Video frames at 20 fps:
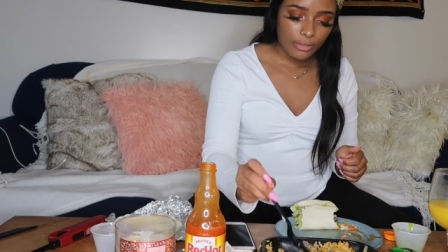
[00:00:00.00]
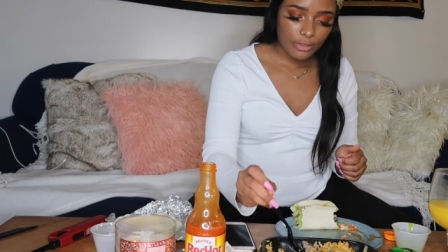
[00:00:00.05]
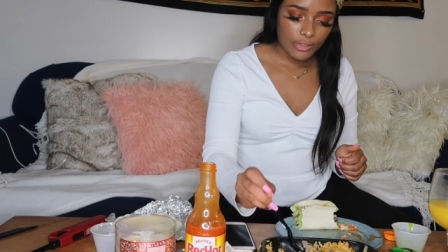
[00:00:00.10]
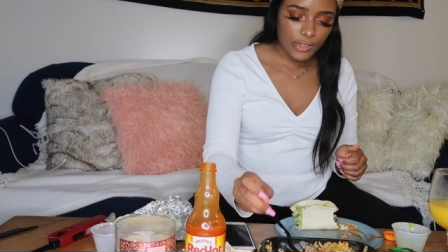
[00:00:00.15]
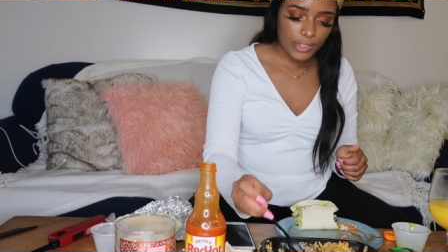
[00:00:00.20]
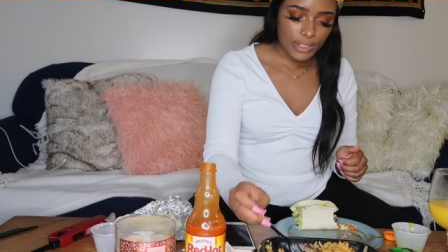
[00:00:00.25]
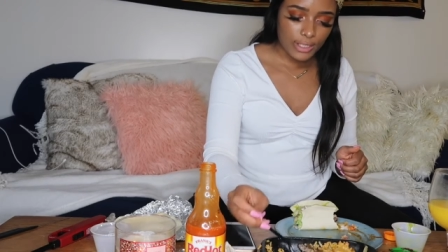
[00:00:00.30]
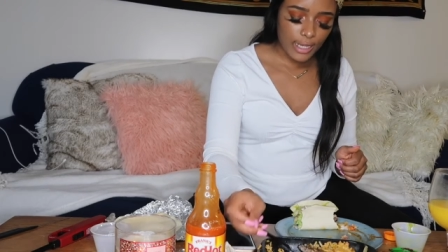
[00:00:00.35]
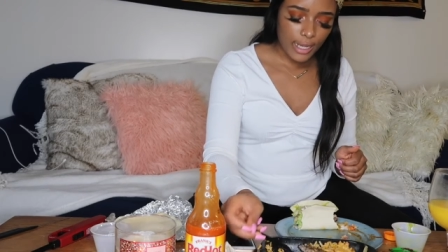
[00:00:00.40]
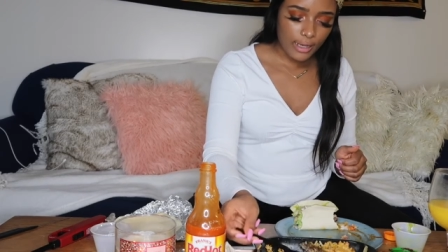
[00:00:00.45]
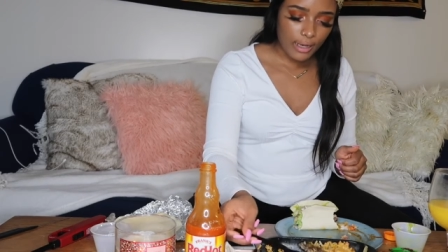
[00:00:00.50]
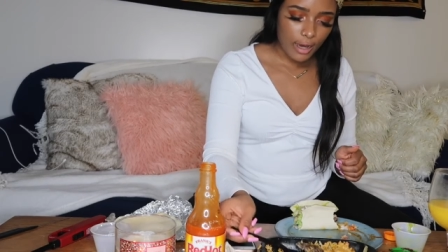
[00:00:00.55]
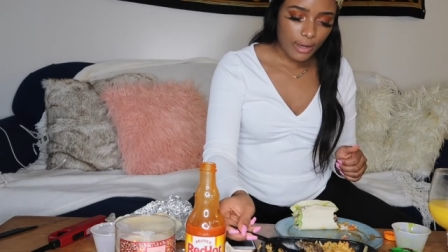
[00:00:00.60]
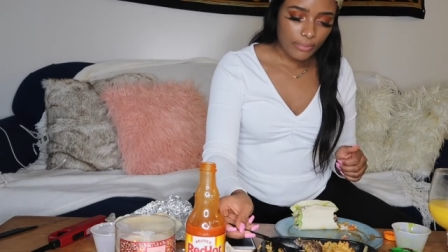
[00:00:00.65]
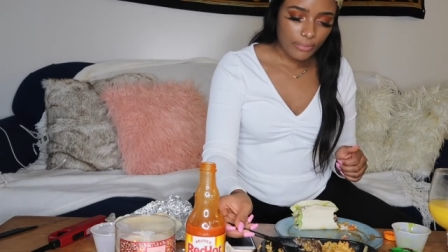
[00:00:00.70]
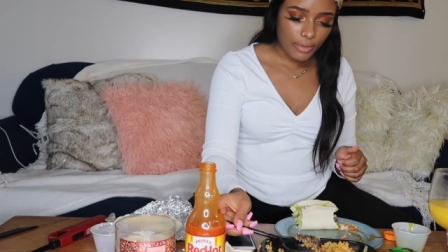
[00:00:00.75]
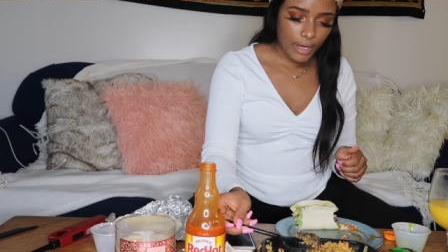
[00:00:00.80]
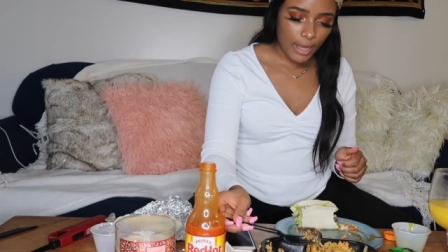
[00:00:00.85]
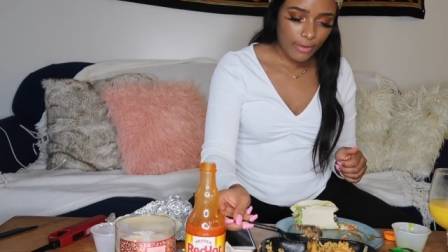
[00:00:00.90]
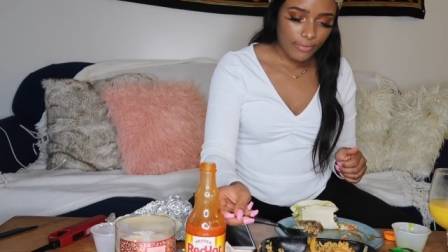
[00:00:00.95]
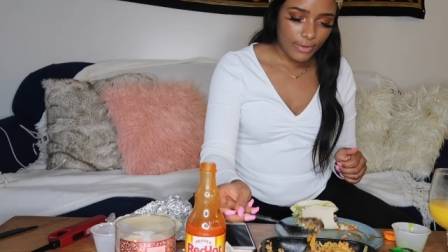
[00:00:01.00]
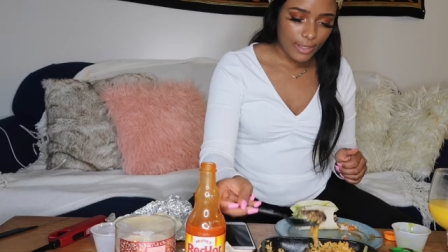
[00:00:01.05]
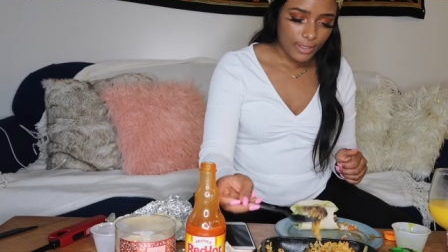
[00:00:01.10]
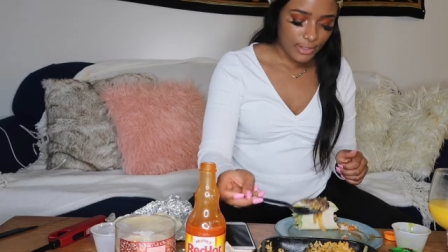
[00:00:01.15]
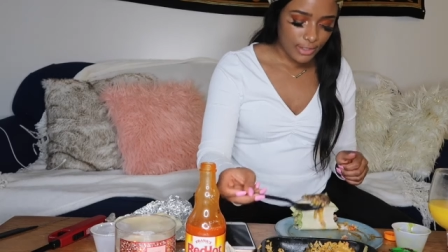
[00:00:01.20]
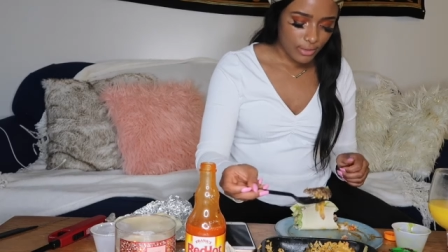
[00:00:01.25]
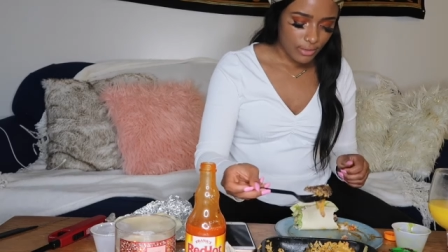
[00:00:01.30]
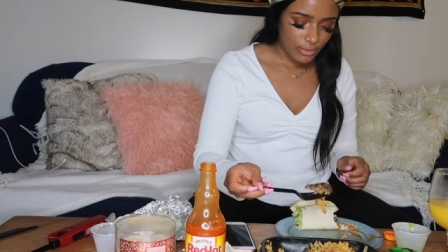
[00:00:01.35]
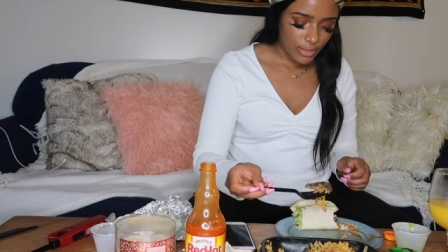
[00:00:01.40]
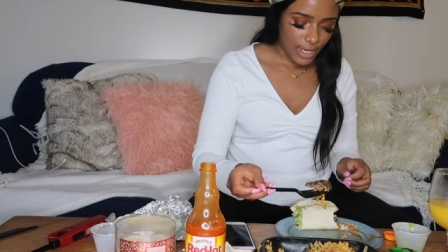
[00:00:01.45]
They're just like on
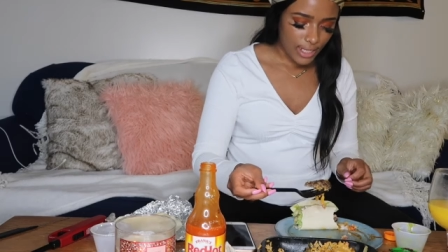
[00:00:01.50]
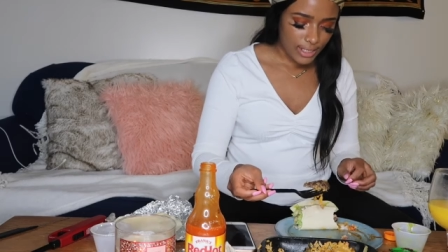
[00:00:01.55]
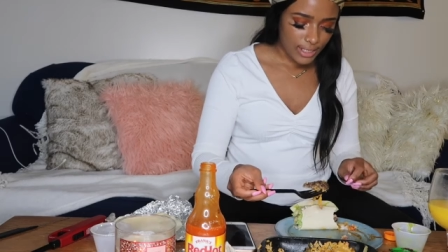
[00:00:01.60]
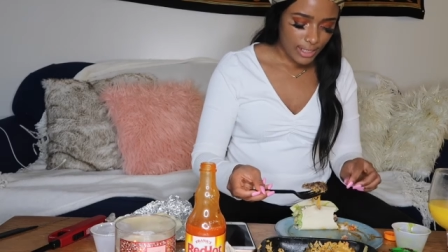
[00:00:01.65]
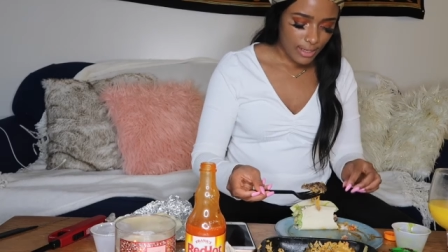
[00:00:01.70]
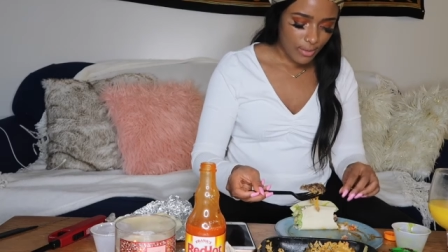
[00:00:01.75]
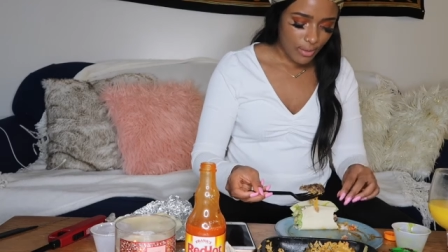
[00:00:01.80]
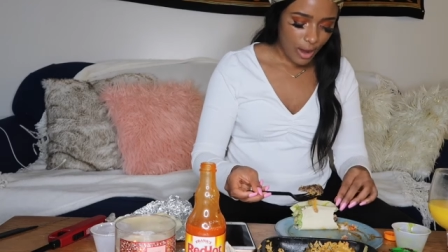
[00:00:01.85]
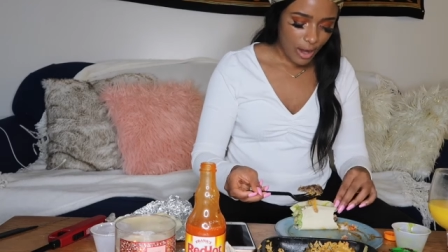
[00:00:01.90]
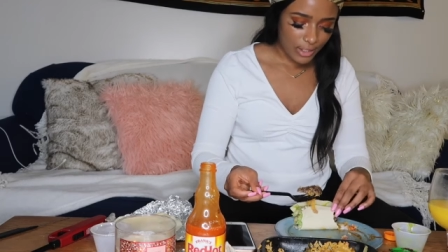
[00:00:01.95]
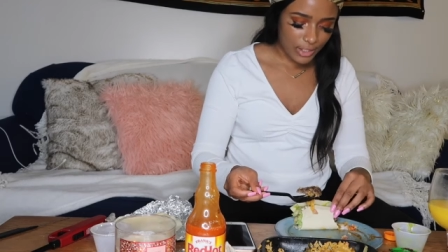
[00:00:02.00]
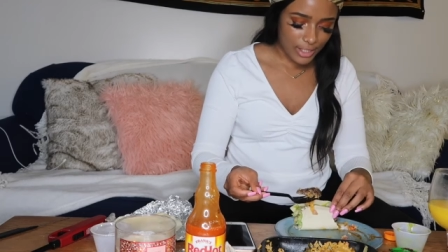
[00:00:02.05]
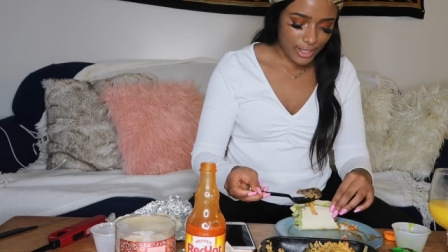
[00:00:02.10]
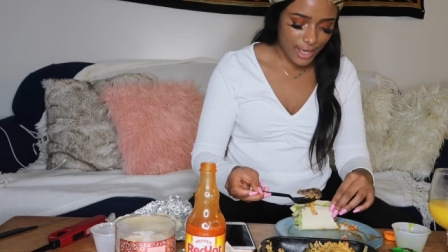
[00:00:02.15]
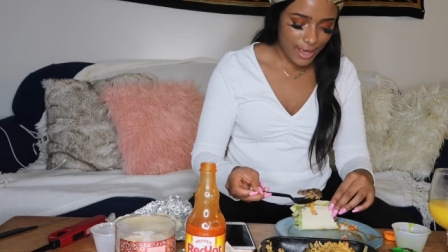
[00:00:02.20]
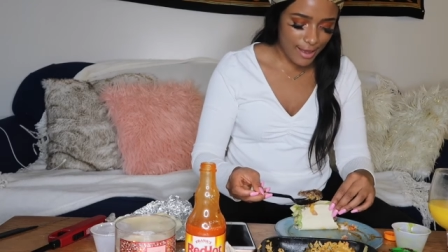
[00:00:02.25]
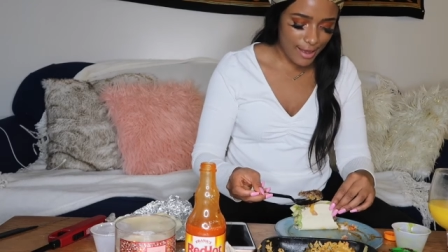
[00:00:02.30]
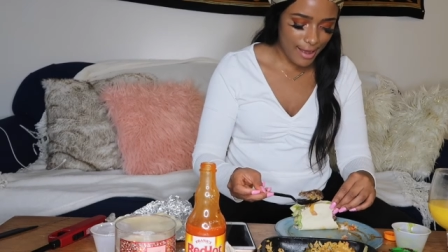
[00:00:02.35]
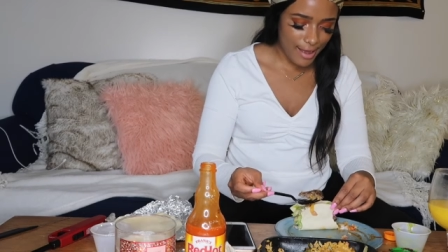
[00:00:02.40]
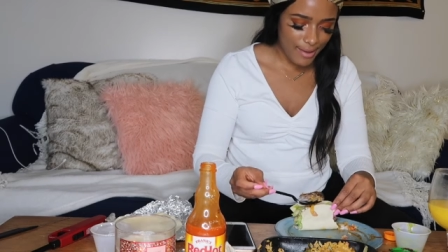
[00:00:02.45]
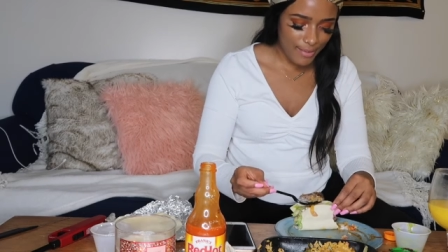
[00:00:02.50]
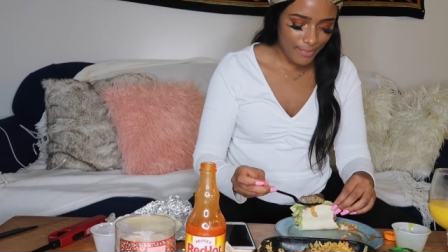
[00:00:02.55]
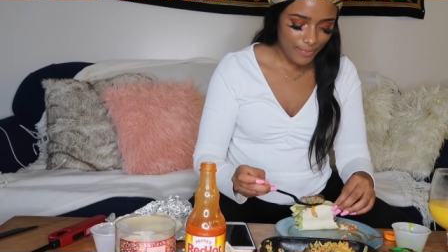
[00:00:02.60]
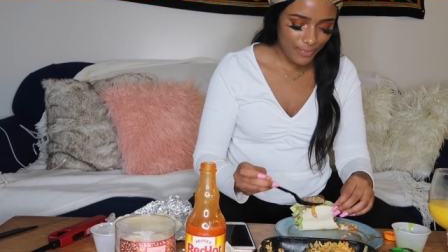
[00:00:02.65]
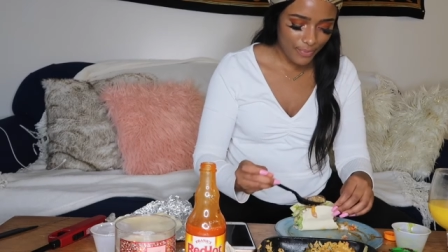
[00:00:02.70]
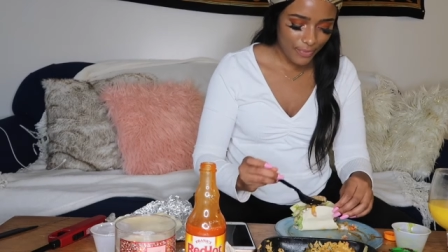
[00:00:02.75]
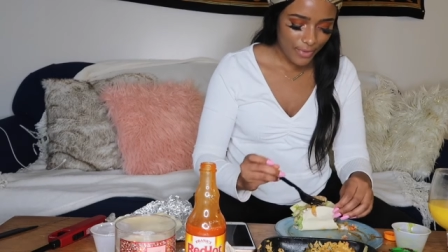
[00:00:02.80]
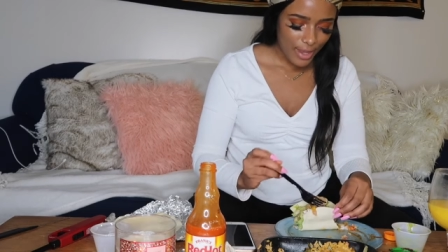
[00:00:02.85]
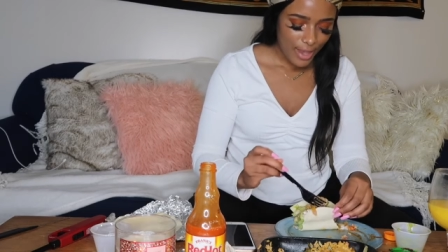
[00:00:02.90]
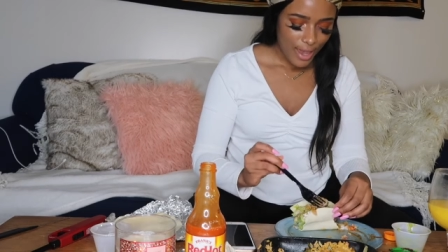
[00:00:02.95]
private, so you guys can't watch
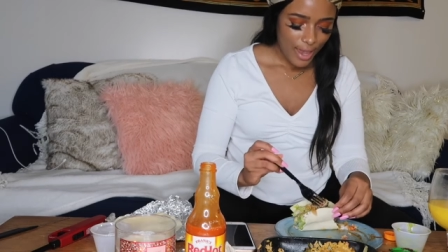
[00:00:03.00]
them.